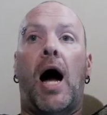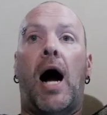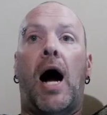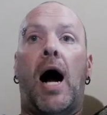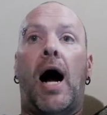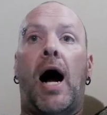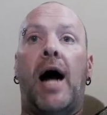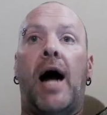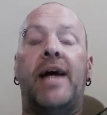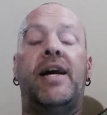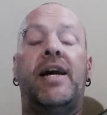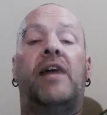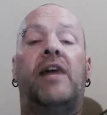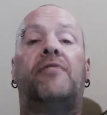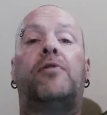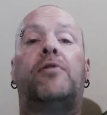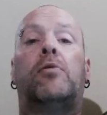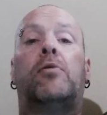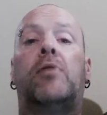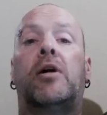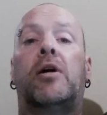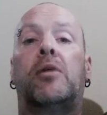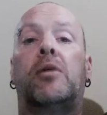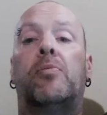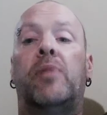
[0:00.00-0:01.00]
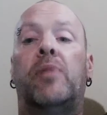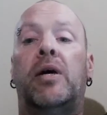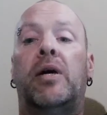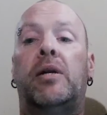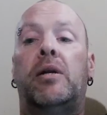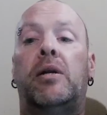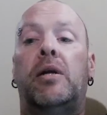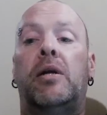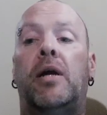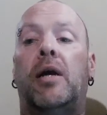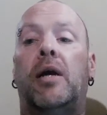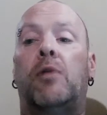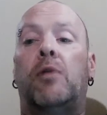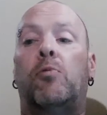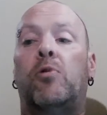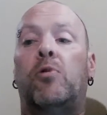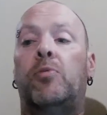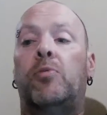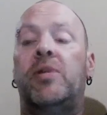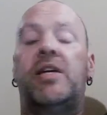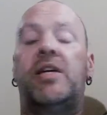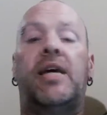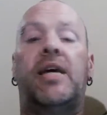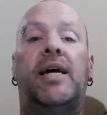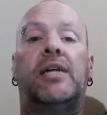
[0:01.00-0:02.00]
I have to recommend and will
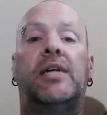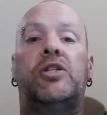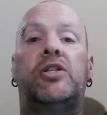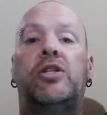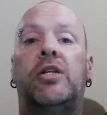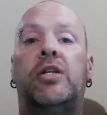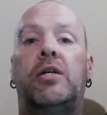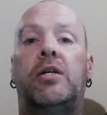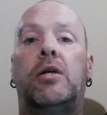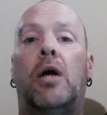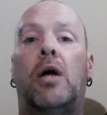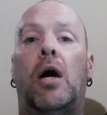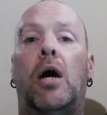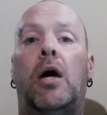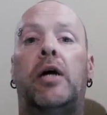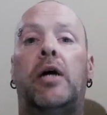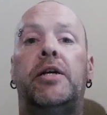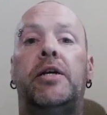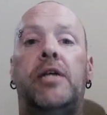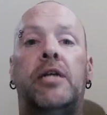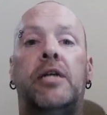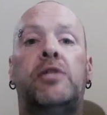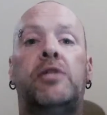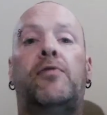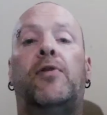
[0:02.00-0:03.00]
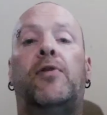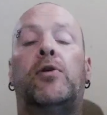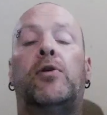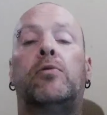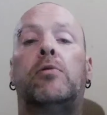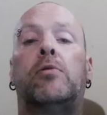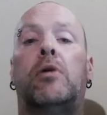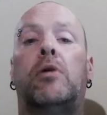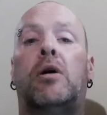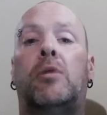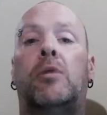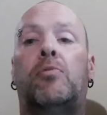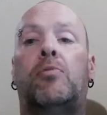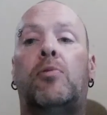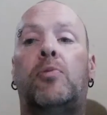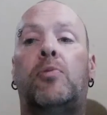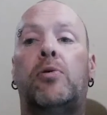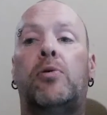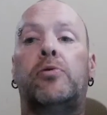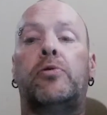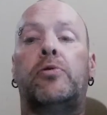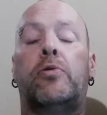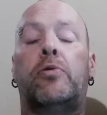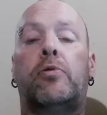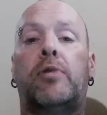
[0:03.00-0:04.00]
be casting a yes vote on
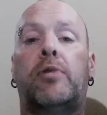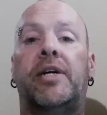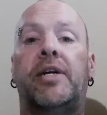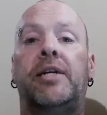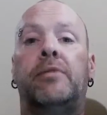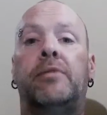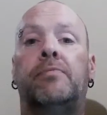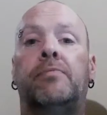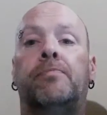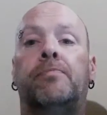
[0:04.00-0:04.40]
Proposal 3.